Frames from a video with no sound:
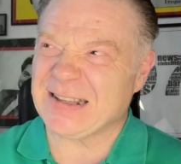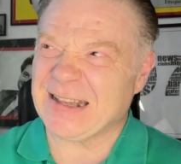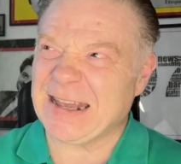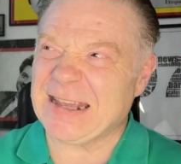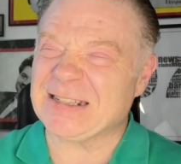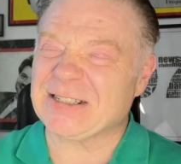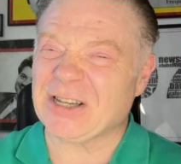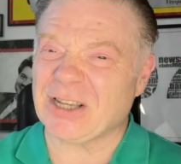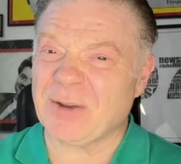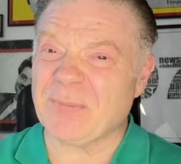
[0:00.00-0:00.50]

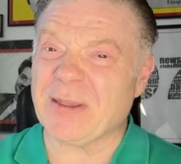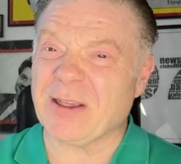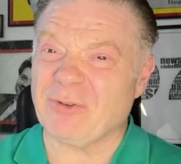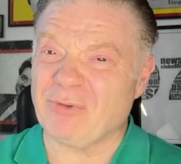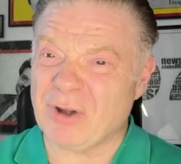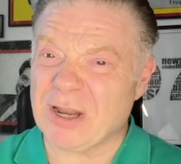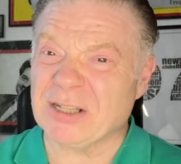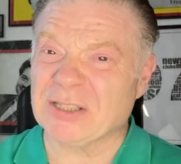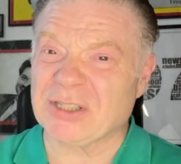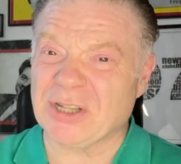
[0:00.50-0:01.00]
it's going to be a
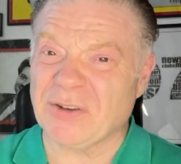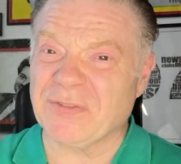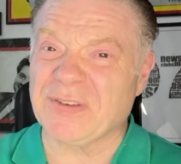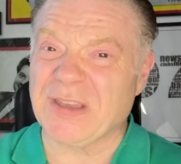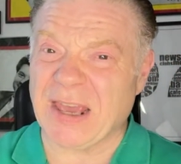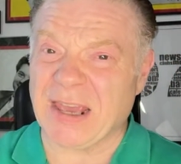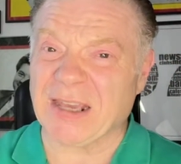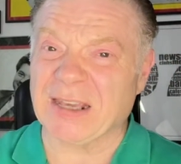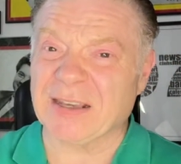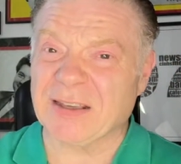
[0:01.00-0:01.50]
real tough
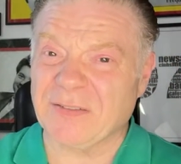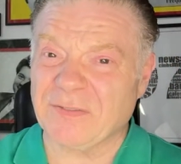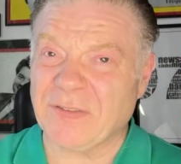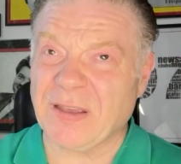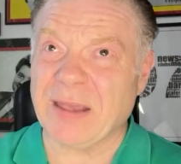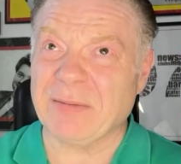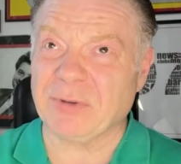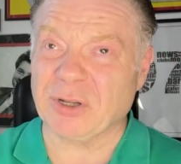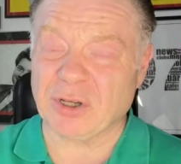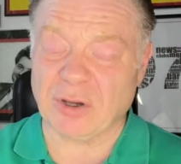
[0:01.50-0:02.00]
gig for
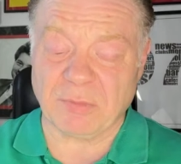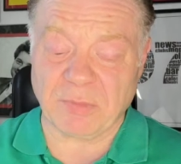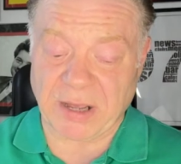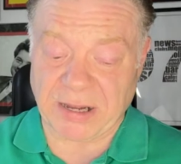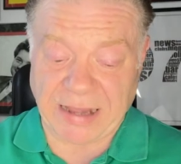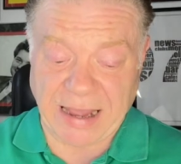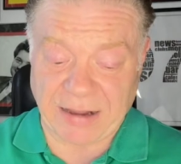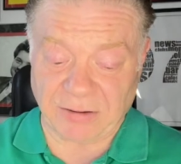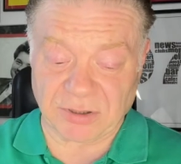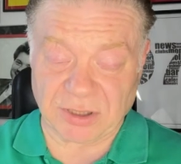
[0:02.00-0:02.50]
him to come
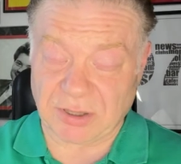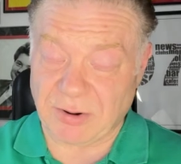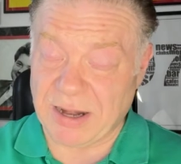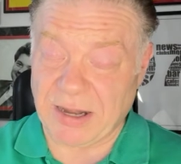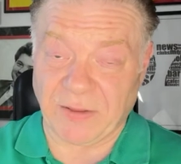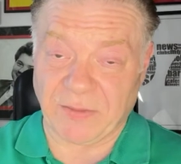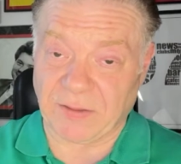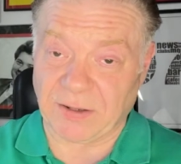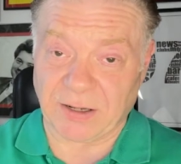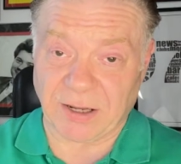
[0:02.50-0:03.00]
back out and do
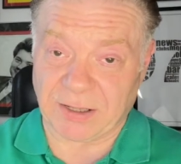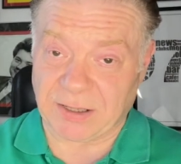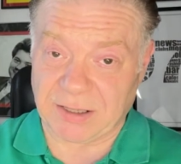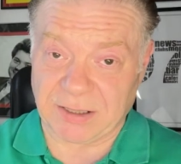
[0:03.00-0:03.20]
anything like he